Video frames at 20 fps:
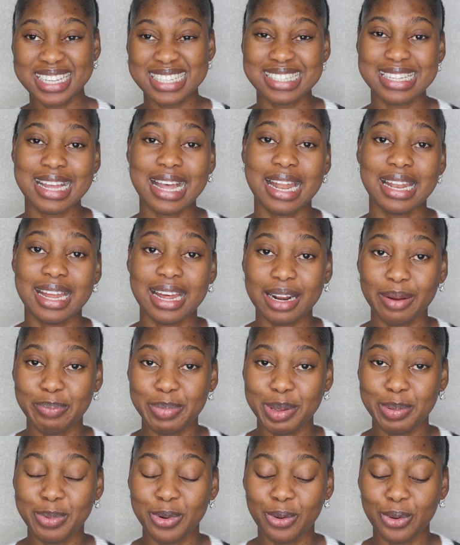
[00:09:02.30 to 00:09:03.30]
things that a lot of
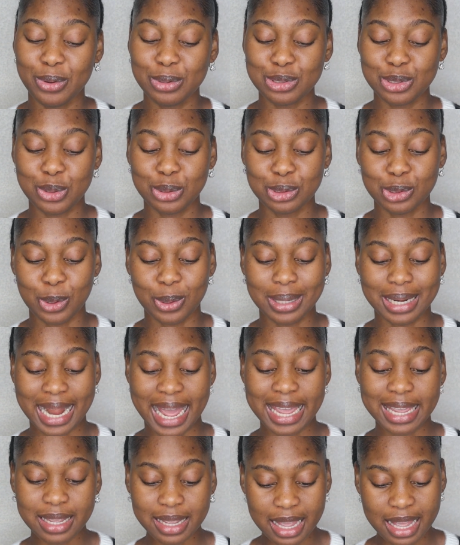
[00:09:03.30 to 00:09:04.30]
people also don't
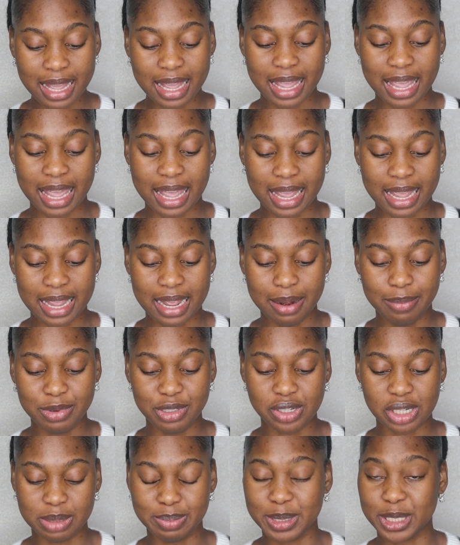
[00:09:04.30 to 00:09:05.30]
like, and
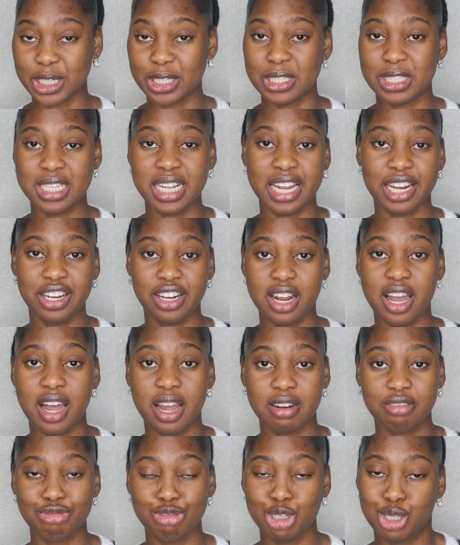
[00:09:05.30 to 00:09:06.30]
just because they're
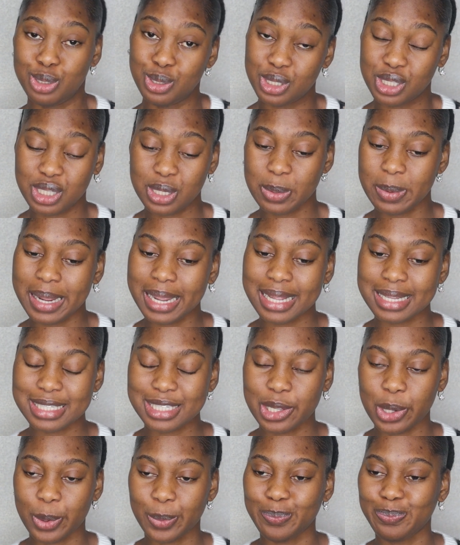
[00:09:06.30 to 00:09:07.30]
not used to it.
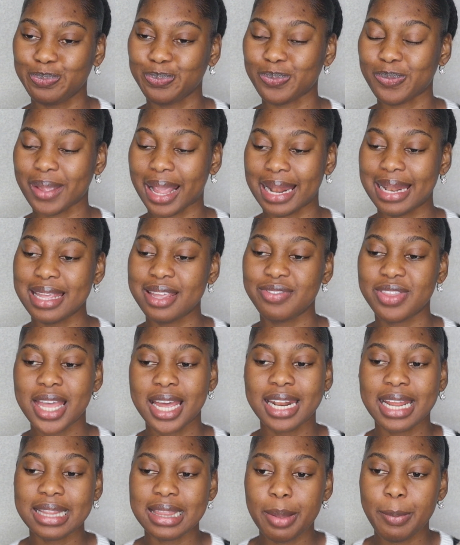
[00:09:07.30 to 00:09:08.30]
So leave
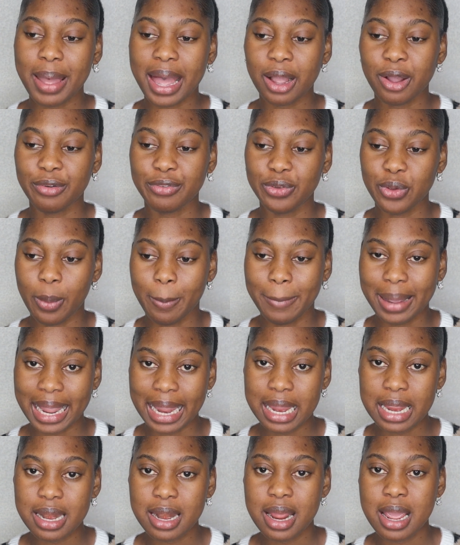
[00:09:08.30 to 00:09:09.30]
that at the back of your
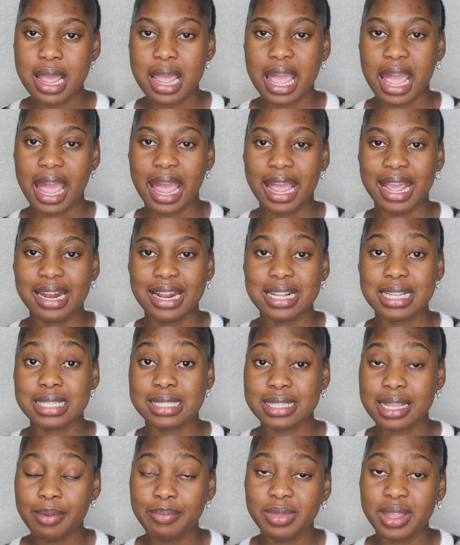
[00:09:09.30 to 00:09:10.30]
mind, and it's
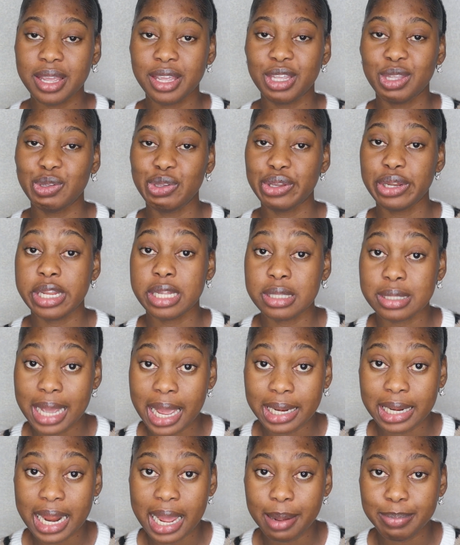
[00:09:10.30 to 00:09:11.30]
something you need to
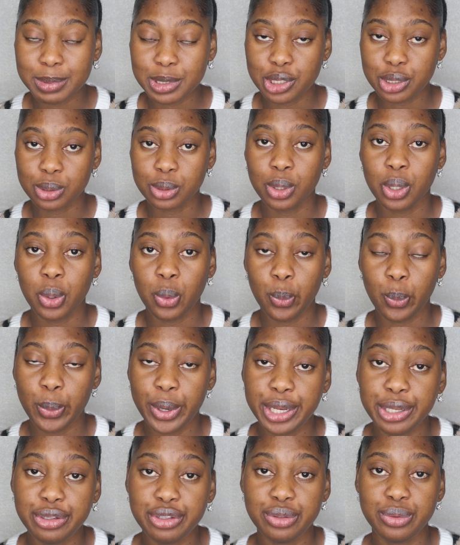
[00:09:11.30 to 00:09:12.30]
adapt to
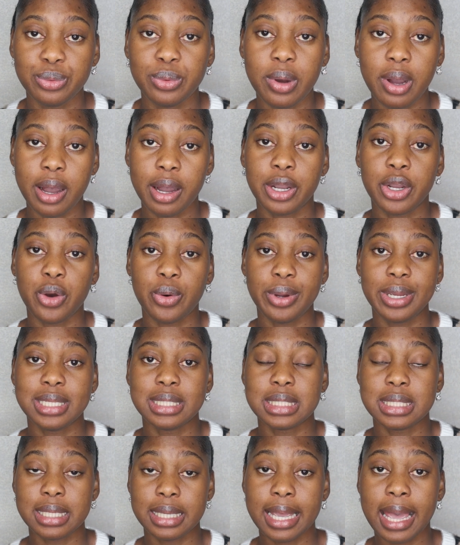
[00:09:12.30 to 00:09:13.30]
when you are
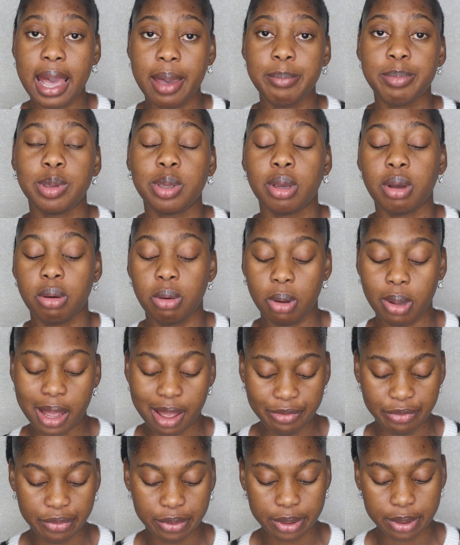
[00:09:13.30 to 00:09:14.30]
going to Gambia or
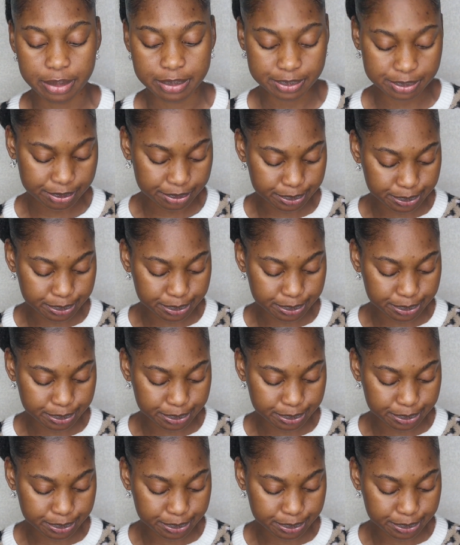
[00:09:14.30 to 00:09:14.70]
Africa.